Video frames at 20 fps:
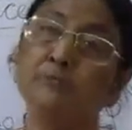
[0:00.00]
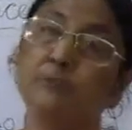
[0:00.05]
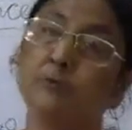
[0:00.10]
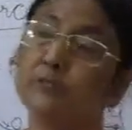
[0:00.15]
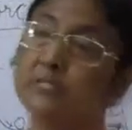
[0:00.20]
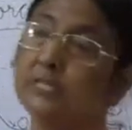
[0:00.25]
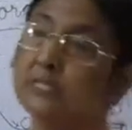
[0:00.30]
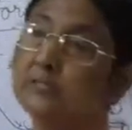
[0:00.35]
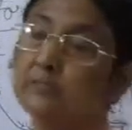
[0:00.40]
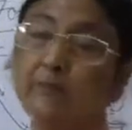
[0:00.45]

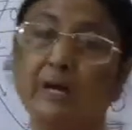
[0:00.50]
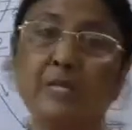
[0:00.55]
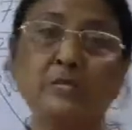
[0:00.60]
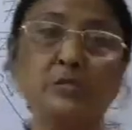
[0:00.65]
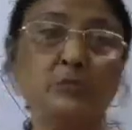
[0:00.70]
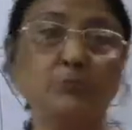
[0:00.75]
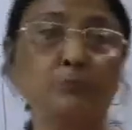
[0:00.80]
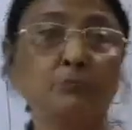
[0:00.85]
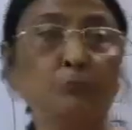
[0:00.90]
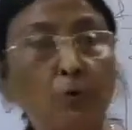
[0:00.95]
force is
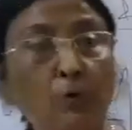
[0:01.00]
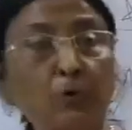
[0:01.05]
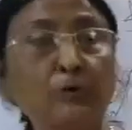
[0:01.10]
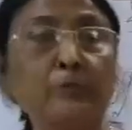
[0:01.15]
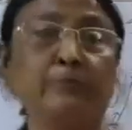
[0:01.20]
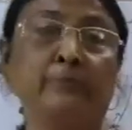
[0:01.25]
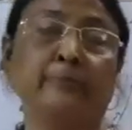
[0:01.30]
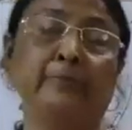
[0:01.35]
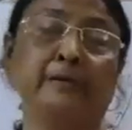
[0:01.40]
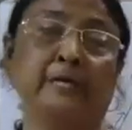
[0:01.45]
much
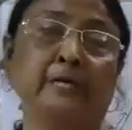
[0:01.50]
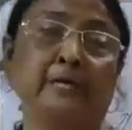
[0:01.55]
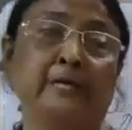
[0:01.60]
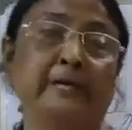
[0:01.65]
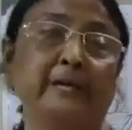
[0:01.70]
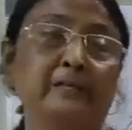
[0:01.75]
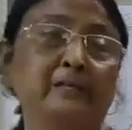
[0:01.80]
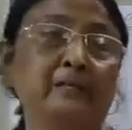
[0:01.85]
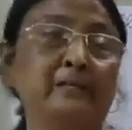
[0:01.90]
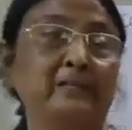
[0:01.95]
more
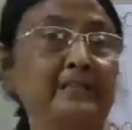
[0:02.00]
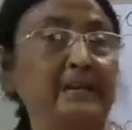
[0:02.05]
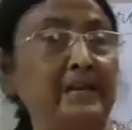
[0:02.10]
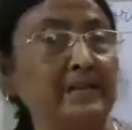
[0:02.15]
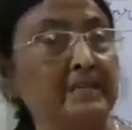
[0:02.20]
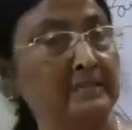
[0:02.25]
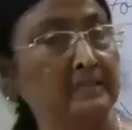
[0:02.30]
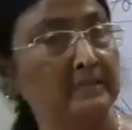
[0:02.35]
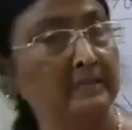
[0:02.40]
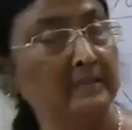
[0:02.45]
greater
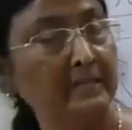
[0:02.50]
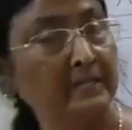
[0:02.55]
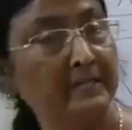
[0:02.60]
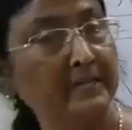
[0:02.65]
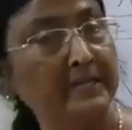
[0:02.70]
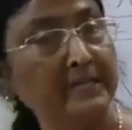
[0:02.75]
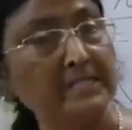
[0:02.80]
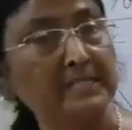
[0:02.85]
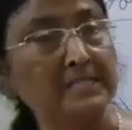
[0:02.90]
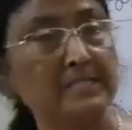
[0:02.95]
than the
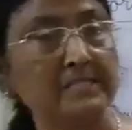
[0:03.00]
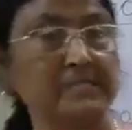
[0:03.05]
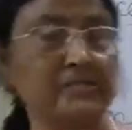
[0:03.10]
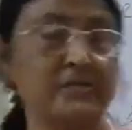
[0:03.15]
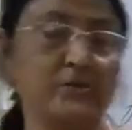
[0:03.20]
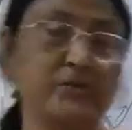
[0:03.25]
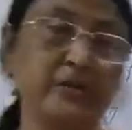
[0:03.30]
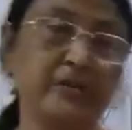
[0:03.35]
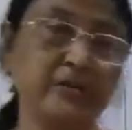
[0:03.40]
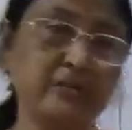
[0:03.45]
kid's
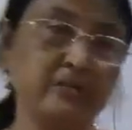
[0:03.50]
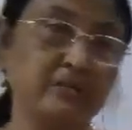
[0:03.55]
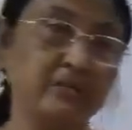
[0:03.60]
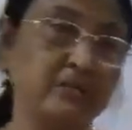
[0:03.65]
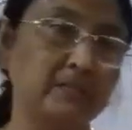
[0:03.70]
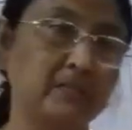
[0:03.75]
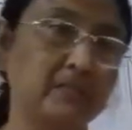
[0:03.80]
strength.